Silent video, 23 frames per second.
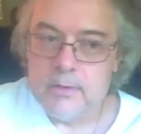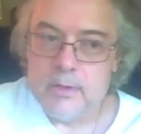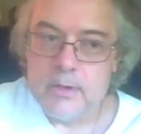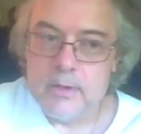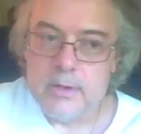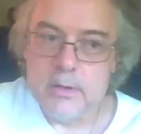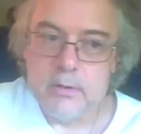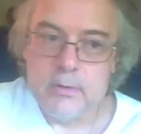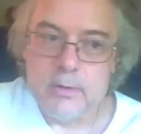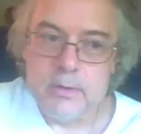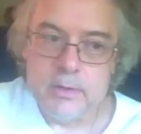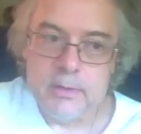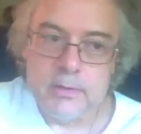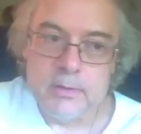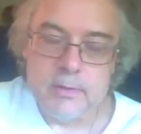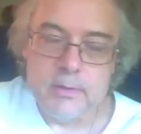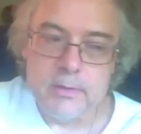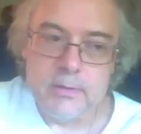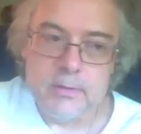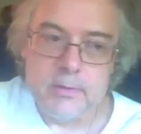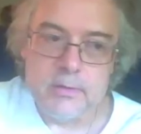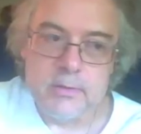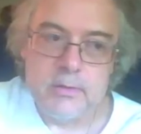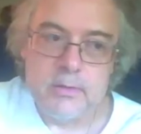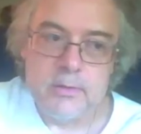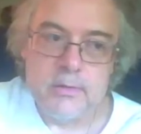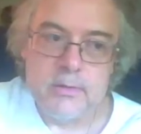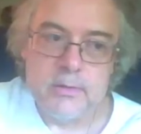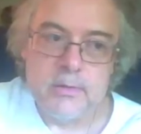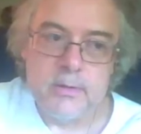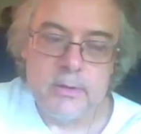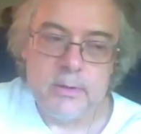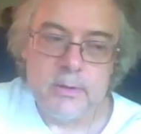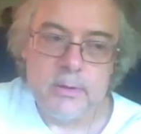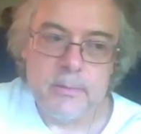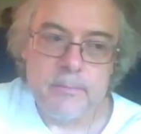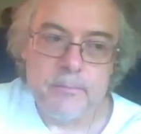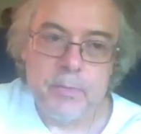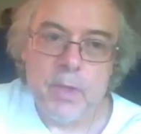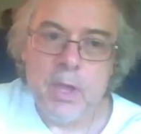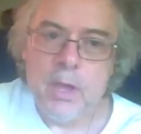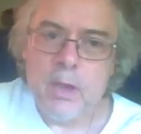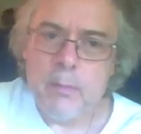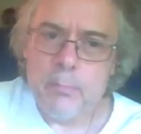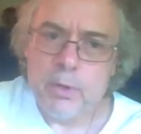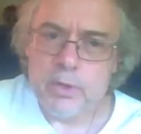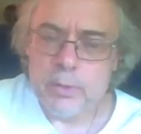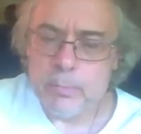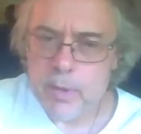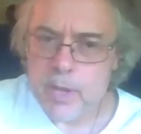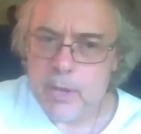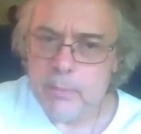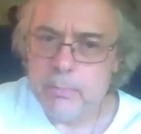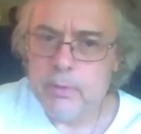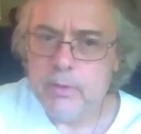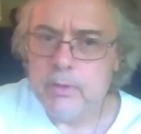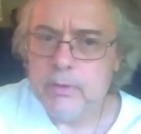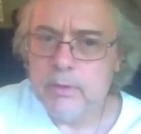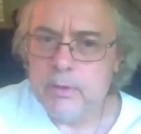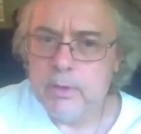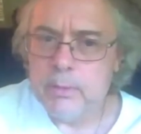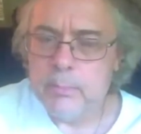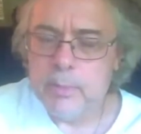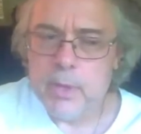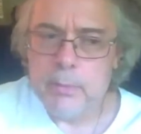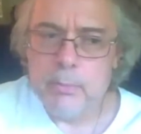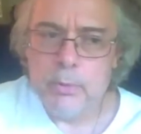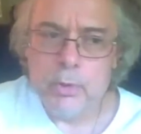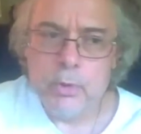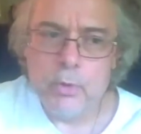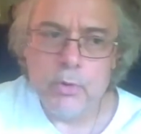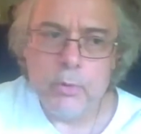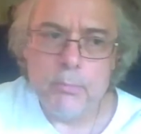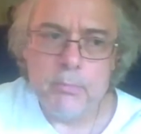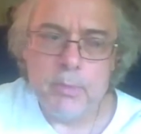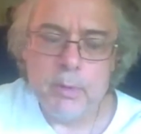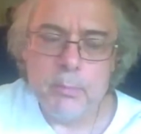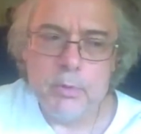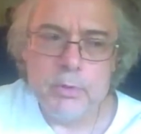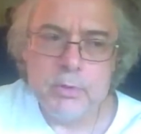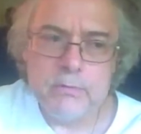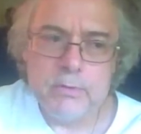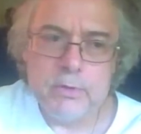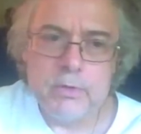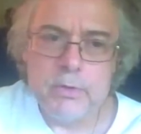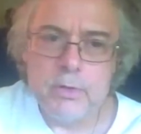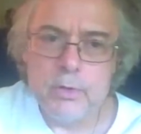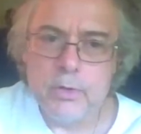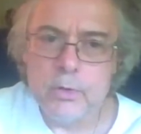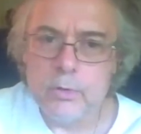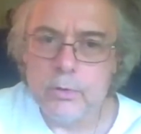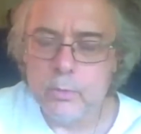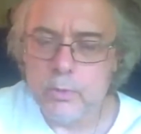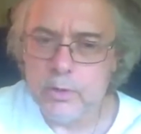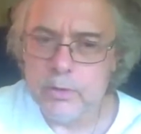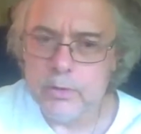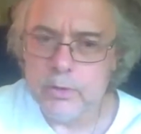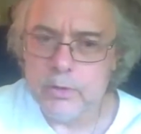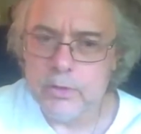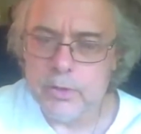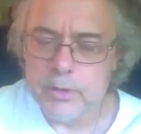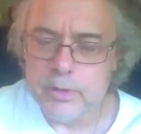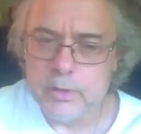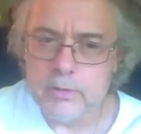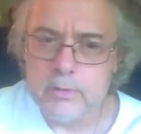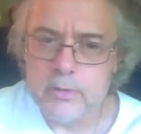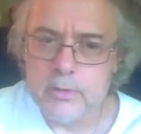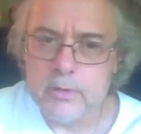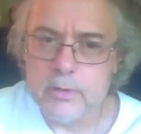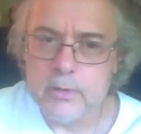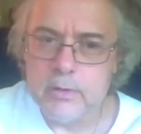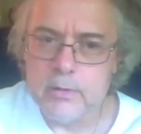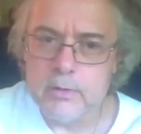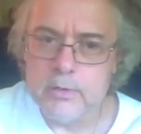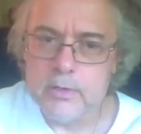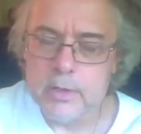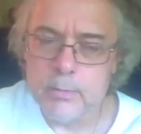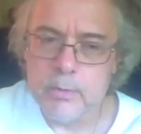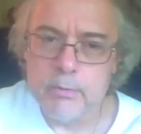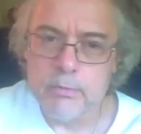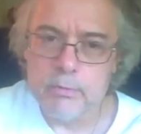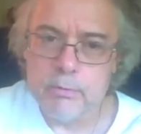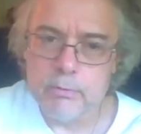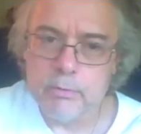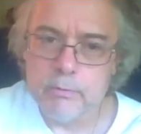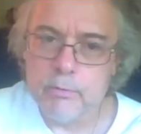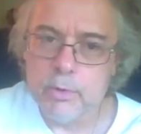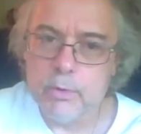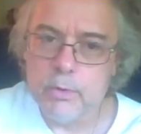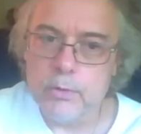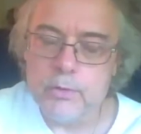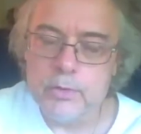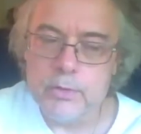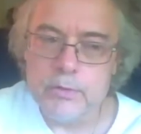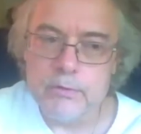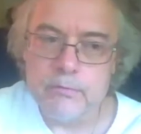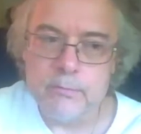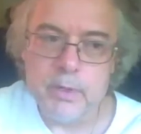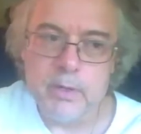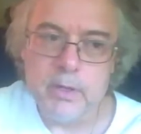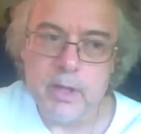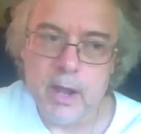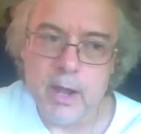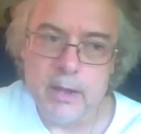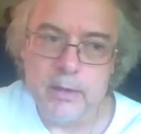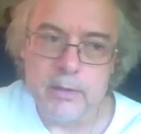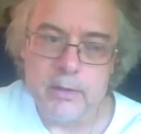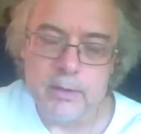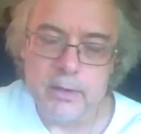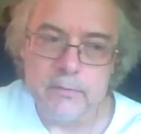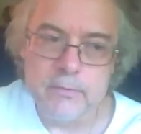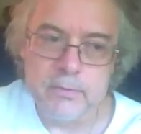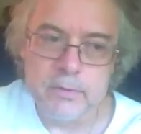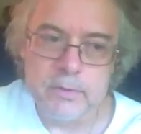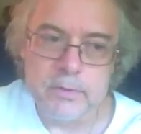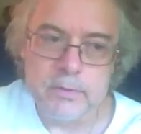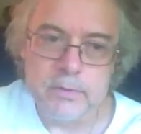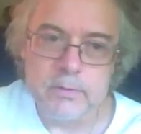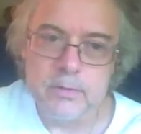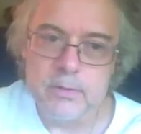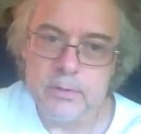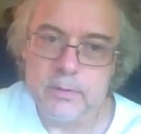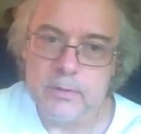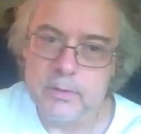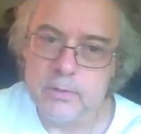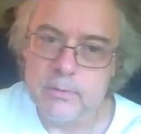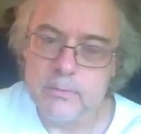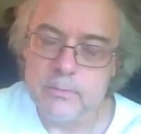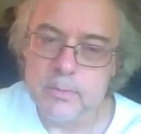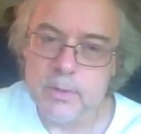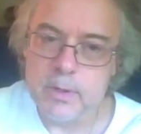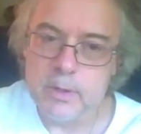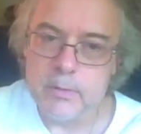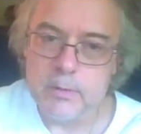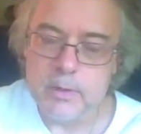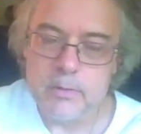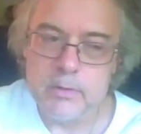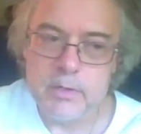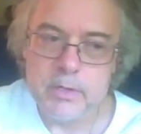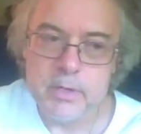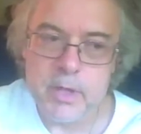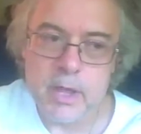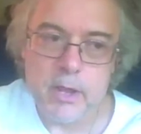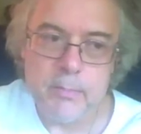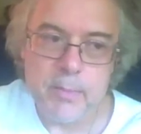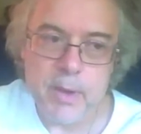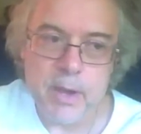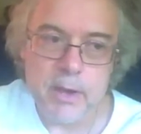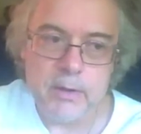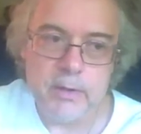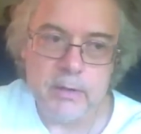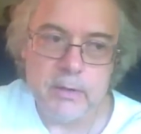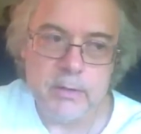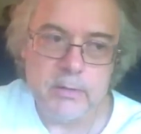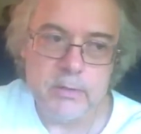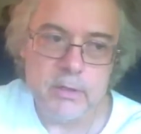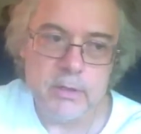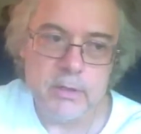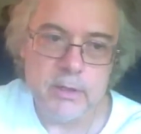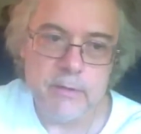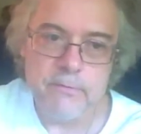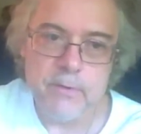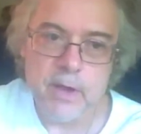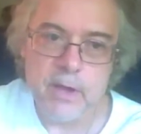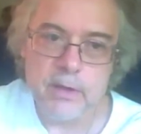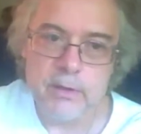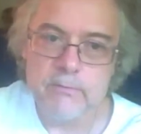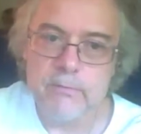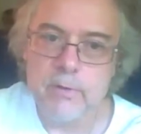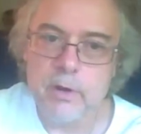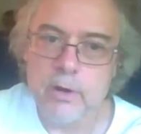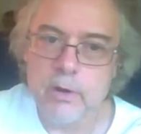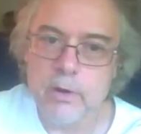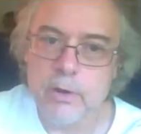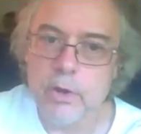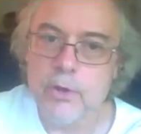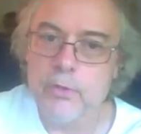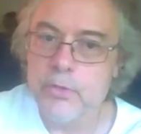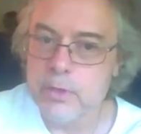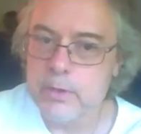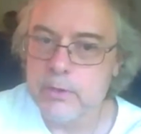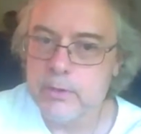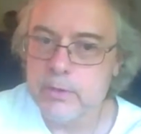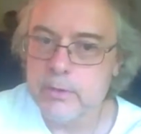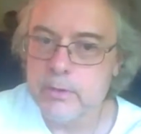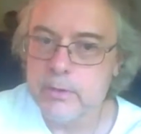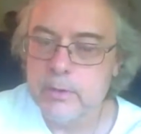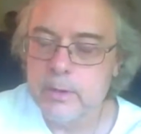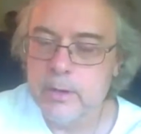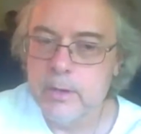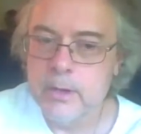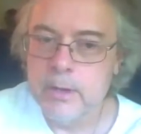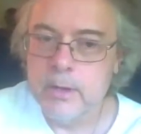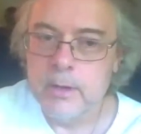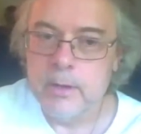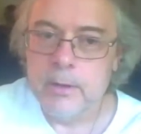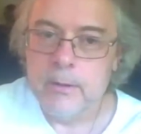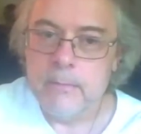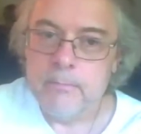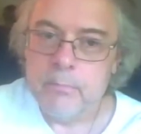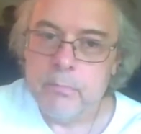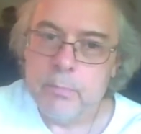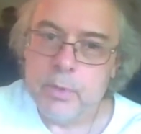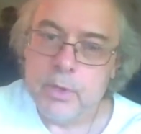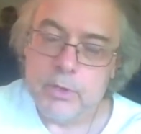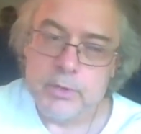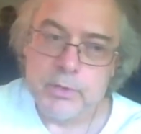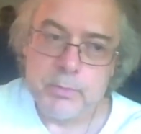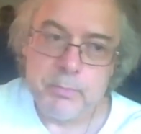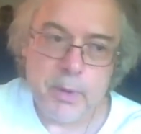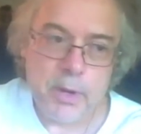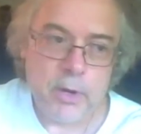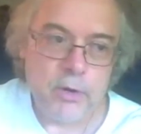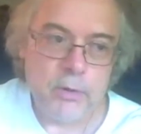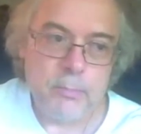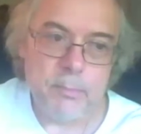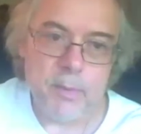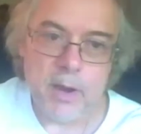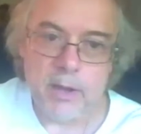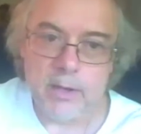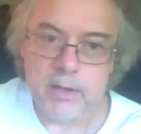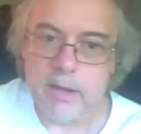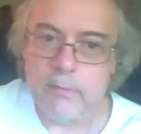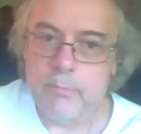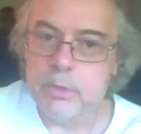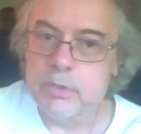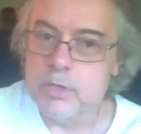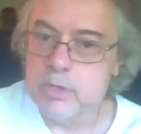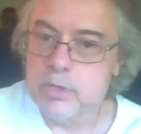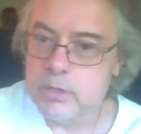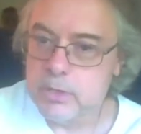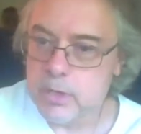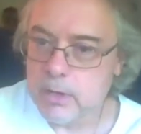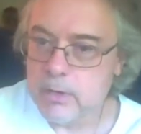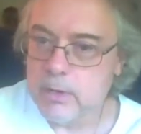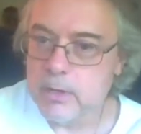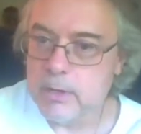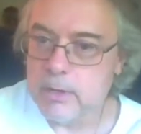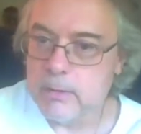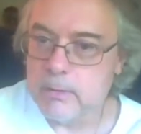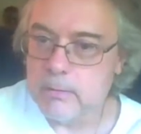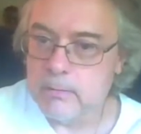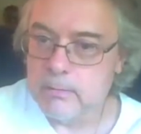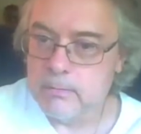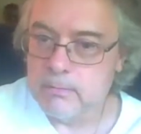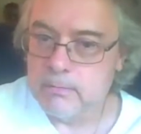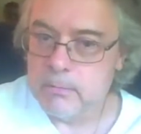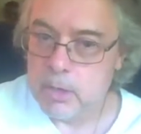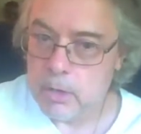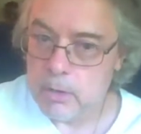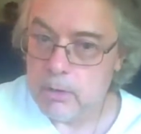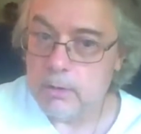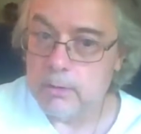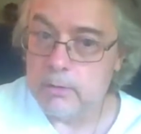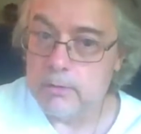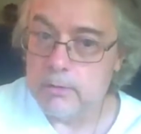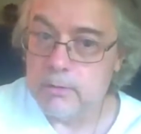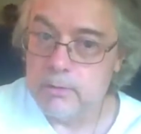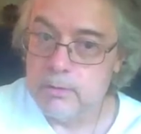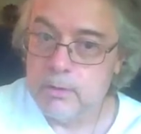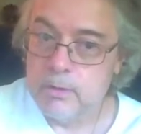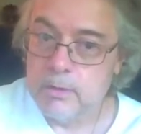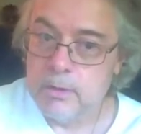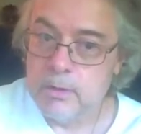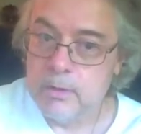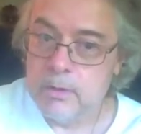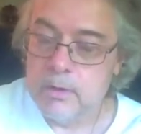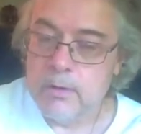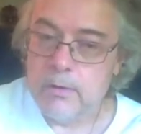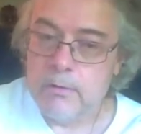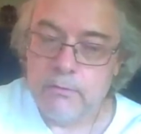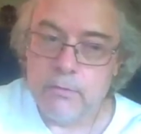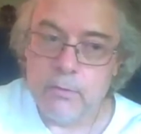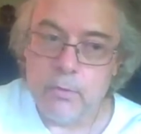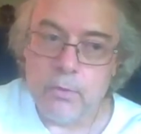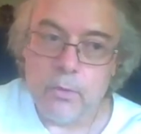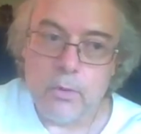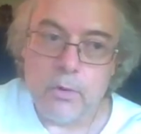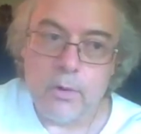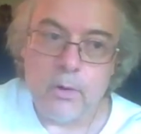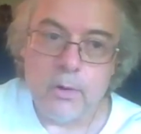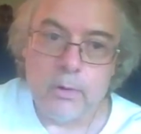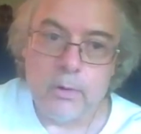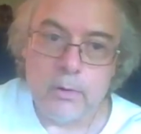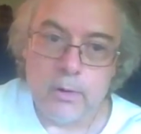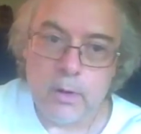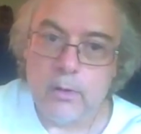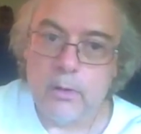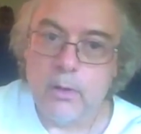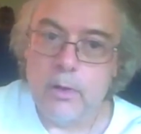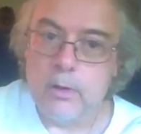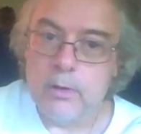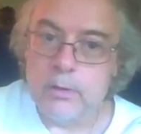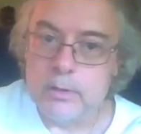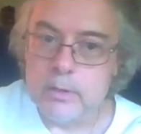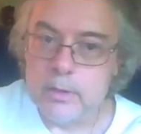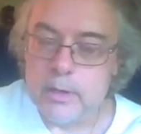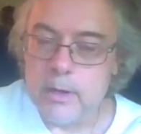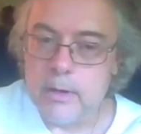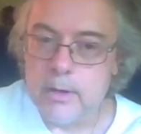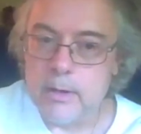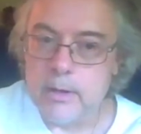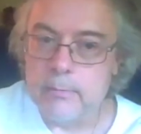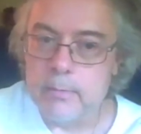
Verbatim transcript: there is, um, but the people and the, the people who are members of this cult, one of the things that uh, some of the reviewers have been kind enough to, to uh, say about it is that they find it very authentic. Mm-hmm. Because bear in mind, I've been studying cults mm-hmm. for a long time.